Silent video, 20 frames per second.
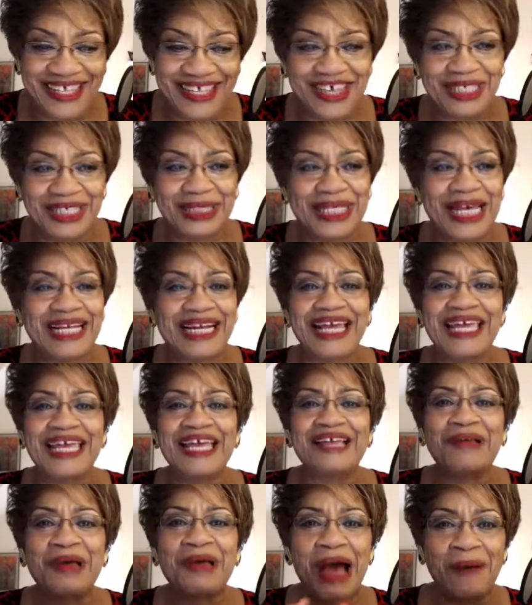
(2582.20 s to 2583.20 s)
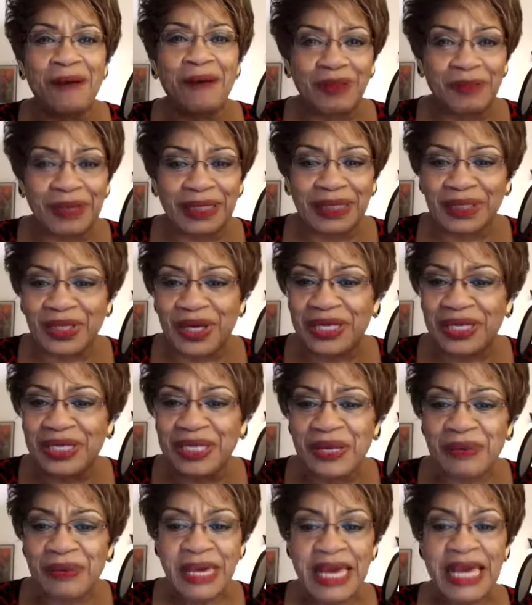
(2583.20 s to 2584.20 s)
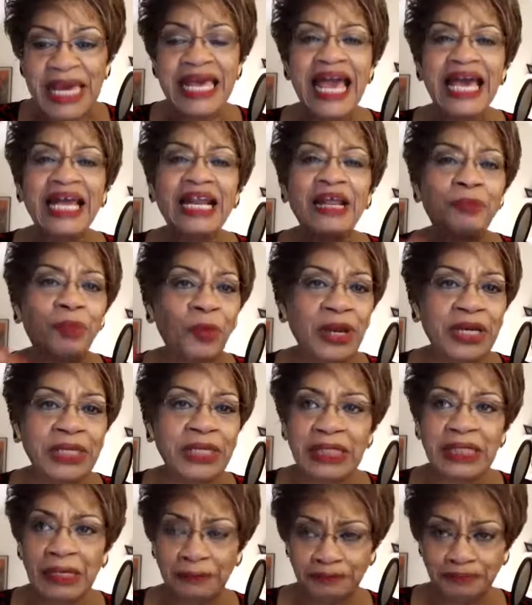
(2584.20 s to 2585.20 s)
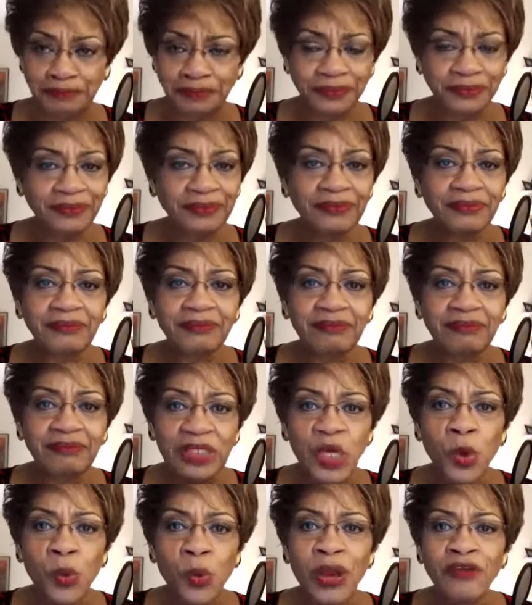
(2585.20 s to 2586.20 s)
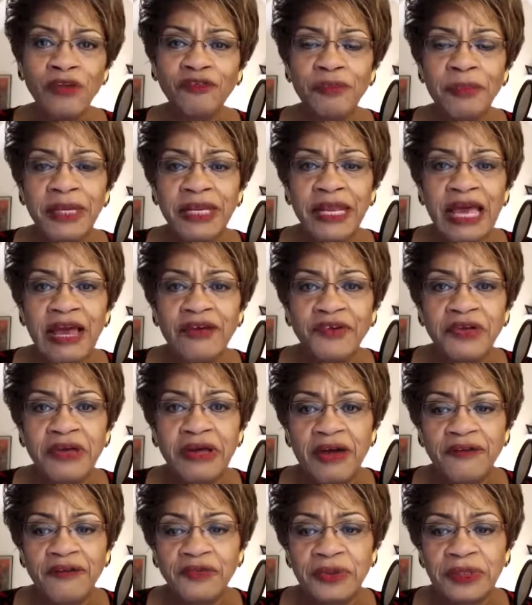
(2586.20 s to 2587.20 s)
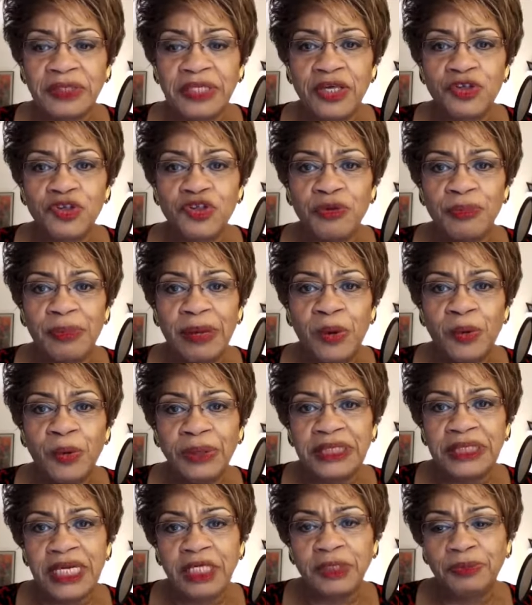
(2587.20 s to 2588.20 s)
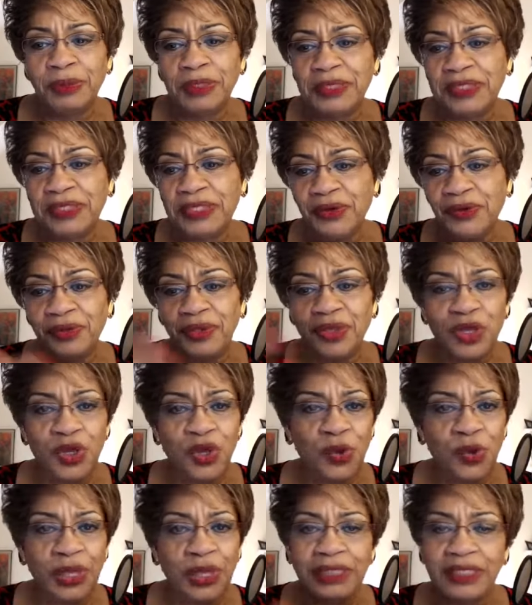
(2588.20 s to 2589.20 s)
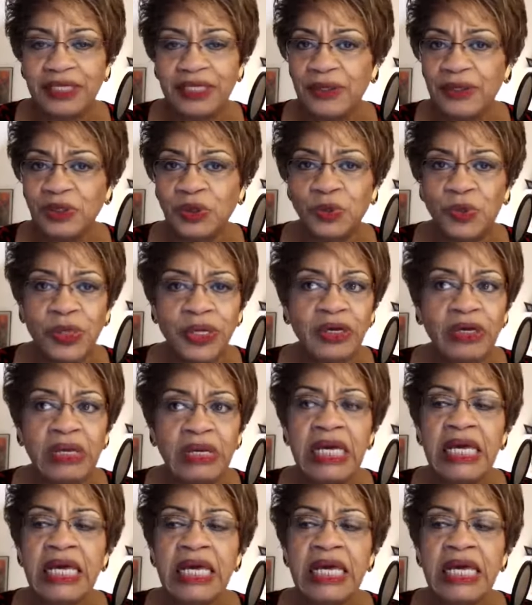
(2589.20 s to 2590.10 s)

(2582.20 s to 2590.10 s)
Just and I get compliments on them, and it brings up a way for me to have a conversation about what takes place here in the US and elsewhere.